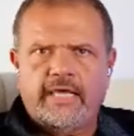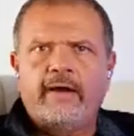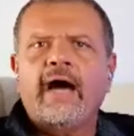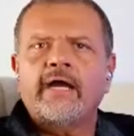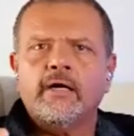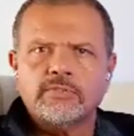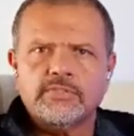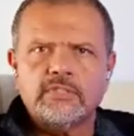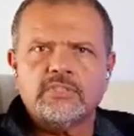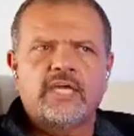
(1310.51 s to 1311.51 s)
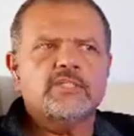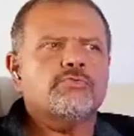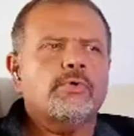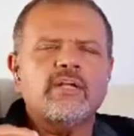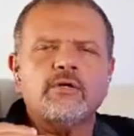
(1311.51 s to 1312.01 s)
Now, IRC stands
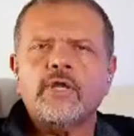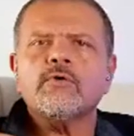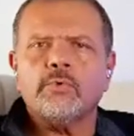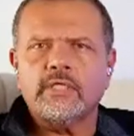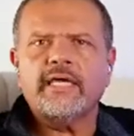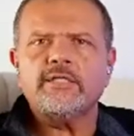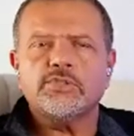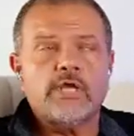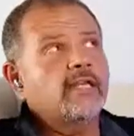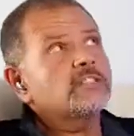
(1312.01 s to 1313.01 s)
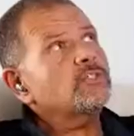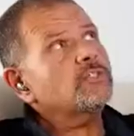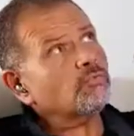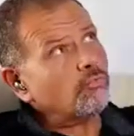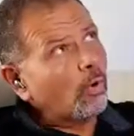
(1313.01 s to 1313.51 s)
for Internet Relay Chat. It's
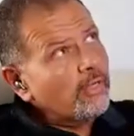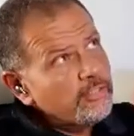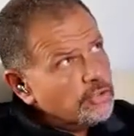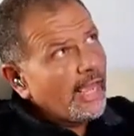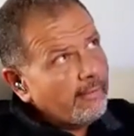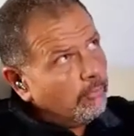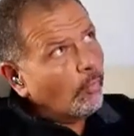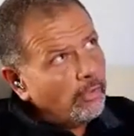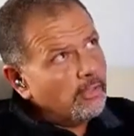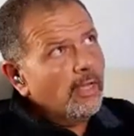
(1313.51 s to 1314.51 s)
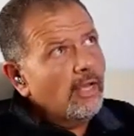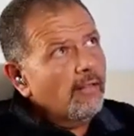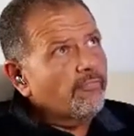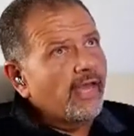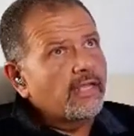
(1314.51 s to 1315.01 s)
this rolling chat board
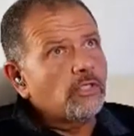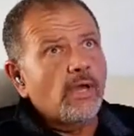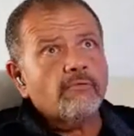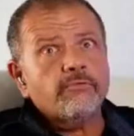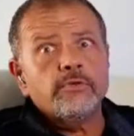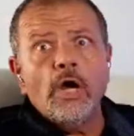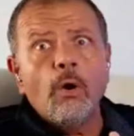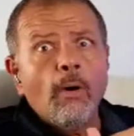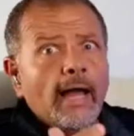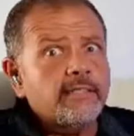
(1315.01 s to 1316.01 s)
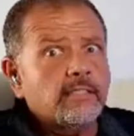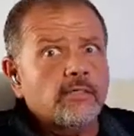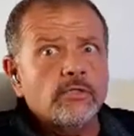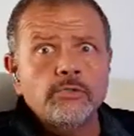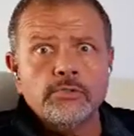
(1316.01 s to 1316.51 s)
that you have no
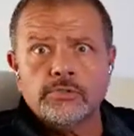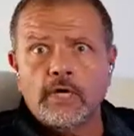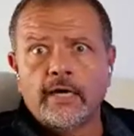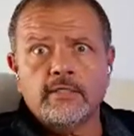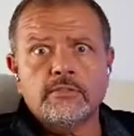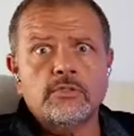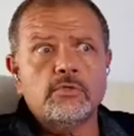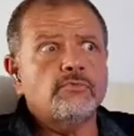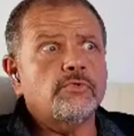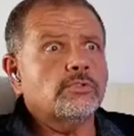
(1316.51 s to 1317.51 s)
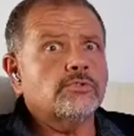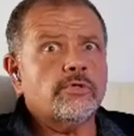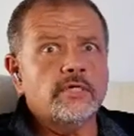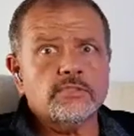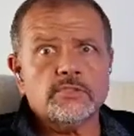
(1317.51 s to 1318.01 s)
idea who you're talking to, if you can mm-hmm.
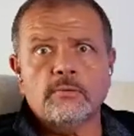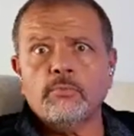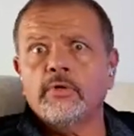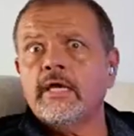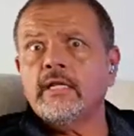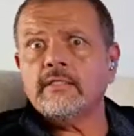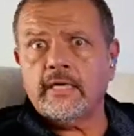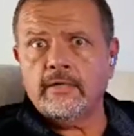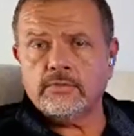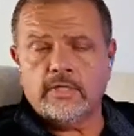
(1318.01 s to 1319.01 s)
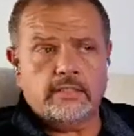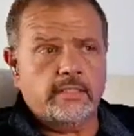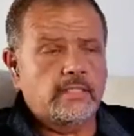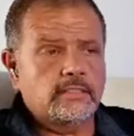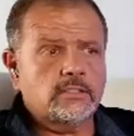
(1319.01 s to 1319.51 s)
trust someone, anything else like
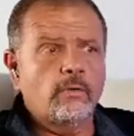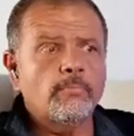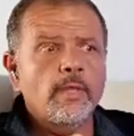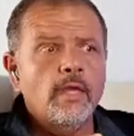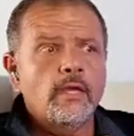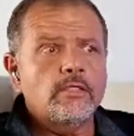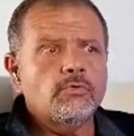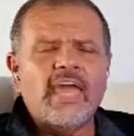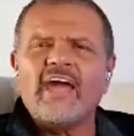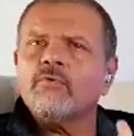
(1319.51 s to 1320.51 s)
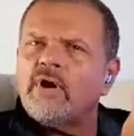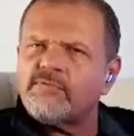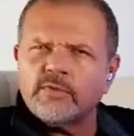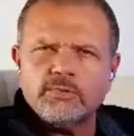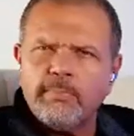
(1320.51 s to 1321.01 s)
that. So you can't
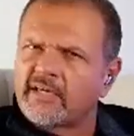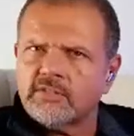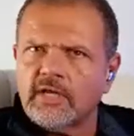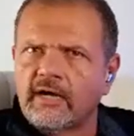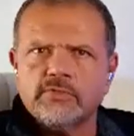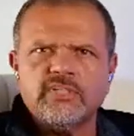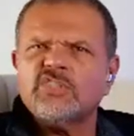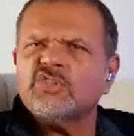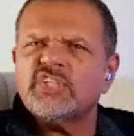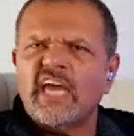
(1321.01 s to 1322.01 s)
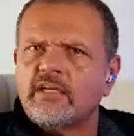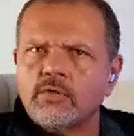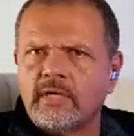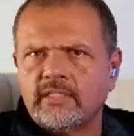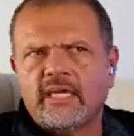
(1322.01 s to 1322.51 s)
reference past conversations, can't
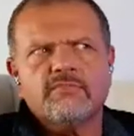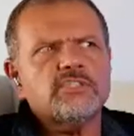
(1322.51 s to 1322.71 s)
do anything.